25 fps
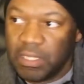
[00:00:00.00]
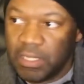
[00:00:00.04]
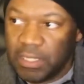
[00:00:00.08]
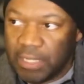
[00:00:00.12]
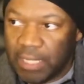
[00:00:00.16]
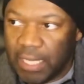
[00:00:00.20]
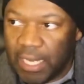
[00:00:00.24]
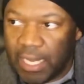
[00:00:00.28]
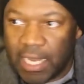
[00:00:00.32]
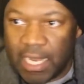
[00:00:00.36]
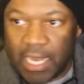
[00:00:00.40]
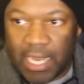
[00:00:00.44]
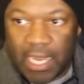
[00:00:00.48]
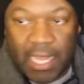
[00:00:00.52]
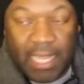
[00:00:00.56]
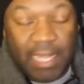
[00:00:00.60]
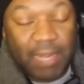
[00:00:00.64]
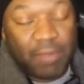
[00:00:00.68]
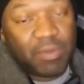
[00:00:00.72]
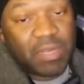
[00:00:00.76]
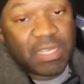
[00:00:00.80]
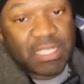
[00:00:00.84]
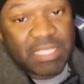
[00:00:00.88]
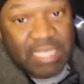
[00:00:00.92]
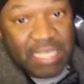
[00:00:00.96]
And it
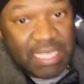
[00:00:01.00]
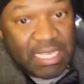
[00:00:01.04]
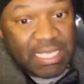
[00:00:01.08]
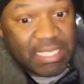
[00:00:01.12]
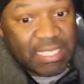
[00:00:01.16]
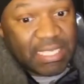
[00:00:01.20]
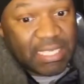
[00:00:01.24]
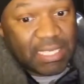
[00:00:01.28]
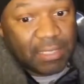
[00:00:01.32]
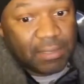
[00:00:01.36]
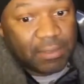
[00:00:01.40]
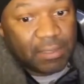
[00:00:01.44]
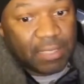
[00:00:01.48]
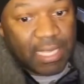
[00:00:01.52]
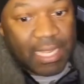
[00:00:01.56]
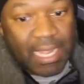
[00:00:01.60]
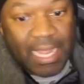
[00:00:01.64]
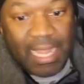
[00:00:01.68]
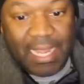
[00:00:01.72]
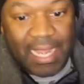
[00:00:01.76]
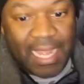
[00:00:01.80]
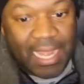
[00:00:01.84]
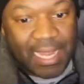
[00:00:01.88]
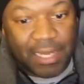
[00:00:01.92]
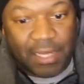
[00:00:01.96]
wasn't easy. Like,
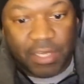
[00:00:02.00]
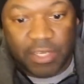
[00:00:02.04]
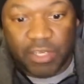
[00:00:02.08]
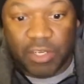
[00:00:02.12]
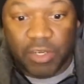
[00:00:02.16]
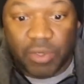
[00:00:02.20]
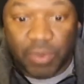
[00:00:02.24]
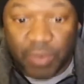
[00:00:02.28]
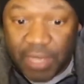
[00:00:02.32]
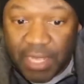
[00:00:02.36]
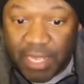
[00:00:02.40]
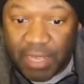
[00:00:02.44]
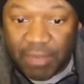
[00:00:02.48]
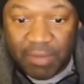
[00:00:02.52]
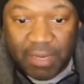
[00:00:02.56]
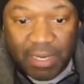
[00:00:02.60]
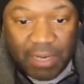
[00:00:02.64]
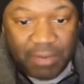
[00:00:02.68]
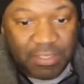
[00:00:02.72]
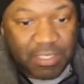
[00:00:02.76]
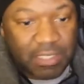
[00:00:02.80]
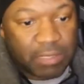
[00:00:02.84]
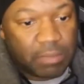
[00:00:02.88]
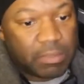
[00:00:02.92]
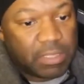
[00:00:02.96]
I got a degree when I
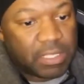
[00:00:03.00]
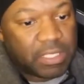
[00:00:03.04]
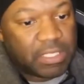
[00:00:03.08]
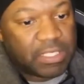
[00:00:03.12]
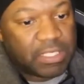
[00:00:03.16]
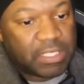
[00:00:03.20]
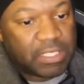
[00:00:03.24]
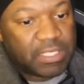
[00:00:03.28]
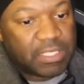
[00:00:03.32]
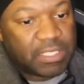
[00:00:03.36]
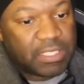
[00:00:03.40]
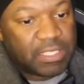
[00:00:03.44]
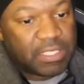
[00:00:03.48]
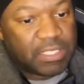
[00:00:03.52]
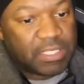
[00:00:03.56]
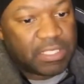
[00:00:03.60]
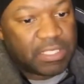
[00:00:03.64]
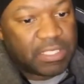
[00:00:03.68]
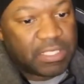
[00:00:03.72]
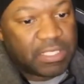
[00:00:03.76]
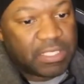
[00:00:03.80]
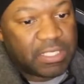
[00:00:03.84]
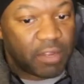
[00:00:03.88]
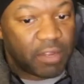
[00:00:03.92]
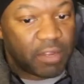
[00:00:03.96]
was in the military. I was
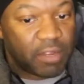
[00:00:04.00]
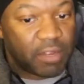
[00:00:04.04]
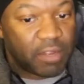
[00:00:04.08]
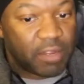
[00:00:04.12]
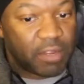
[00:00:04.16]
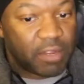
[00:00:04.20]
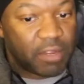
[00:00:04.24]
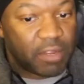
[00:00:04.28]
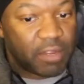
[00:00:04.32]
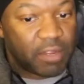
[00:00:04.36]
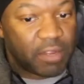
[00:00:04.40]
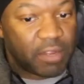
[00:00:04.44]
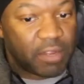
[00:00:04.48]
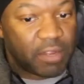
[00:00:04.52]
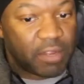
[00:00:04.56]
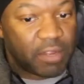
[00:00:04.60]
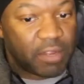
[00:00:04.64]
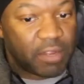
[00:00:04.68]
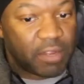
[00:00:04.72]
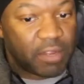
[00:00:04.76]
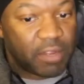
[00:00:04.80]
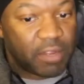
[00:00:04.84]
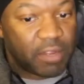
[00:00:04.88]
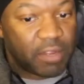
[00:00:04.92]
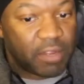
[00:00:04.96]
working full-time. I just had
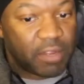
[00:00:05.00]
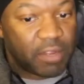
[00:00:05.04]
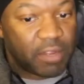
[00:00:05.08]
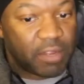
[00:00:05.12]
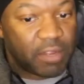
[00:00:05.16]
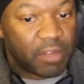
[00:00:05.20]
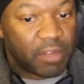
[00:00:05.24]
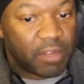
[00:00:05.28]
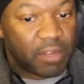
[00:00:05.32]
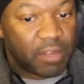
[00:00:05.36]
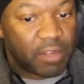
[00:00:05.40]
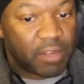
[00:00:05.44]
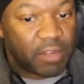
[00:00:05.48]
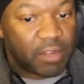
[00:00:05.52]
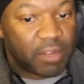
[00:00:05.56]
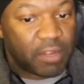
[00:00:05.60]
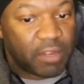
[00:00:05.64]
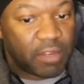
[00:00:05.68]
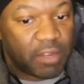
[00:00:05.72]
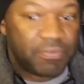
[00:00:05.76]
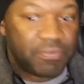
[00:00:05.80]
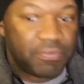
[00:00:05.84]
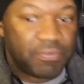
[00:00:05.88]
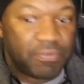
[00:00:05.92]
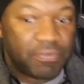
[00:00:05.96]
a kid. They sent me to
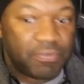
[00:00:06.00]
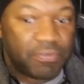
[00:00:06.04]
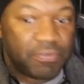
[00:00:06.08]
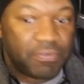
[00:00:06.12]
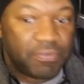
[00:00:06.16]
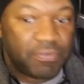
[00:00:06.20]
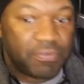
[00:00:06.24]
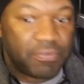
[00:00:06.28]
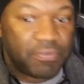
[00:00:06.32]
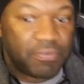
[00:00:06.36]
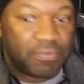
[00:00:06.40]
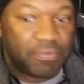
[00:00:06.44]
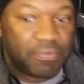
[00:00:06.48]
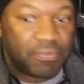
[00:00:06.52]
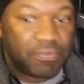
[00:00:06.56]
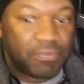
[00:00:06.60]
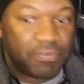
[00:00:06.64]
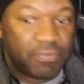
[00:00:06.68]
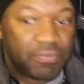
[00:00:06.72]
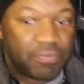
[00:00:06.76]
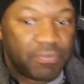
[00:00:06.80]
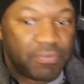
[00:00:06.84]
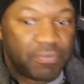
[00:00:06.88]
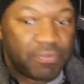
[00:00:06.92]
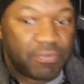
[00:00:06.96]
freaking
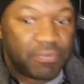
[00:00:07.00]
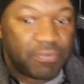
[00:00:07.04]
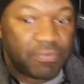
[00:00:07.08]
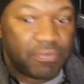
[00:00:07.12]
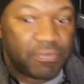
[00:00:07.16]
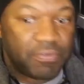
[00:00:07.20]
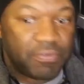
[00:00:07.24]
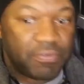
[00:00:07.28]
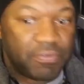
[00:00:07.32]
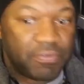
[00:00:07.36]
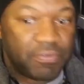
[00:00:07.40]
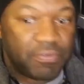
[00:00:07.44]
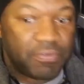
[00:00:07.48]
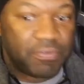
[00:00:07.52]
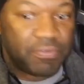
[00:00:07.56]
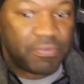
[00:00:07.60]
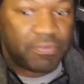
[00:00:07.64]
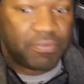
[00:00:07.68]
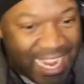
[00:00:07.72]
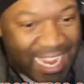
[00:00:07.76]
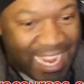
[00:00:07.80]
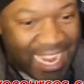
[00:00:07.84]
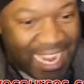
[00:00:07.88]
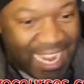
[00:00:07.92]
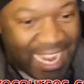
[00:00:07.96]
Afghanistan. Like, it was a
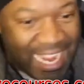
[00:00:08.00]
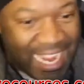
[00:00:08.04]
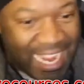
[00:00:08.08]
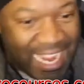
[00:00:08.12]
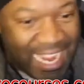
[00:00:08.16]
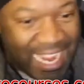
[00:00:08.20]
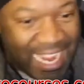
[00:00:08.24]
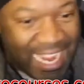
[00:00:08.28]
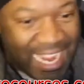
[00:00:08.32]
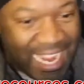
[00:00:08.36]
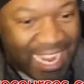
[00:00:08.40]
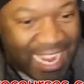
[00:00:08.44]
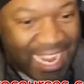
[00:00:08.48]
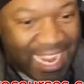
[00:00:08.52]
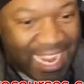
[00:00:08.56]
nightmare.